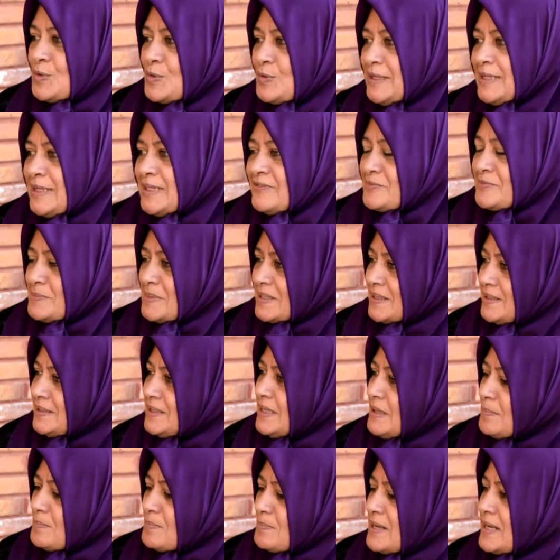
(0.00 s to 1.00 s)
So he
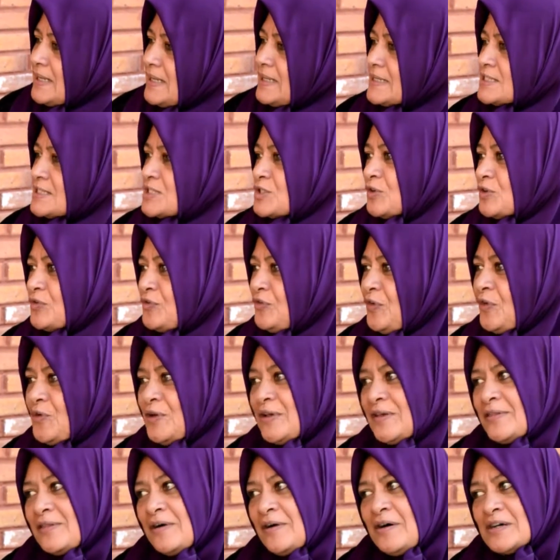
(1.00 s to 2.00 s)
gives me the number, and I
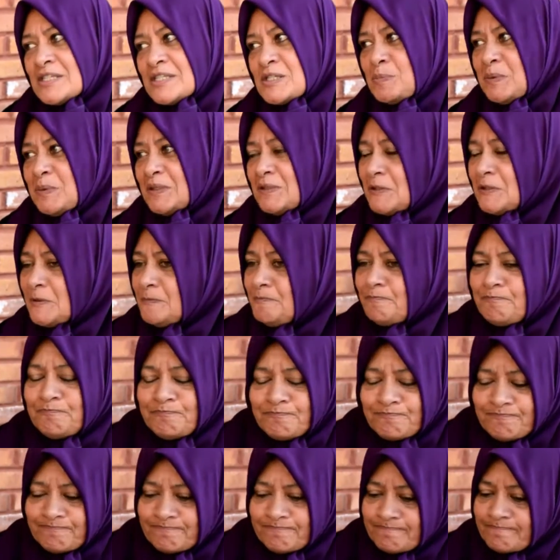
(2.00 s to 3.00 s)
start phoning the
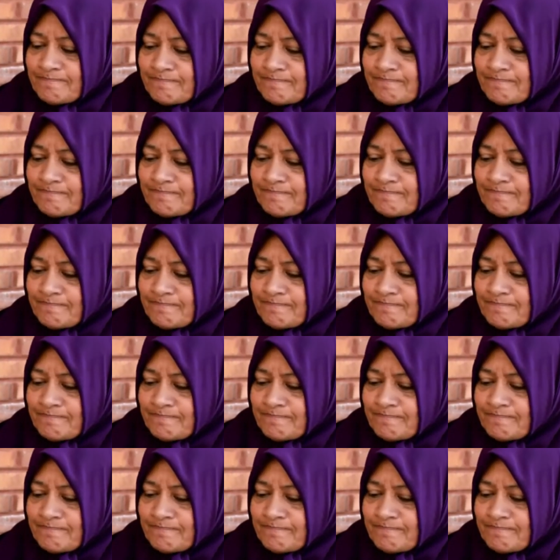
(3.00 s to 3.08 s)
hospital.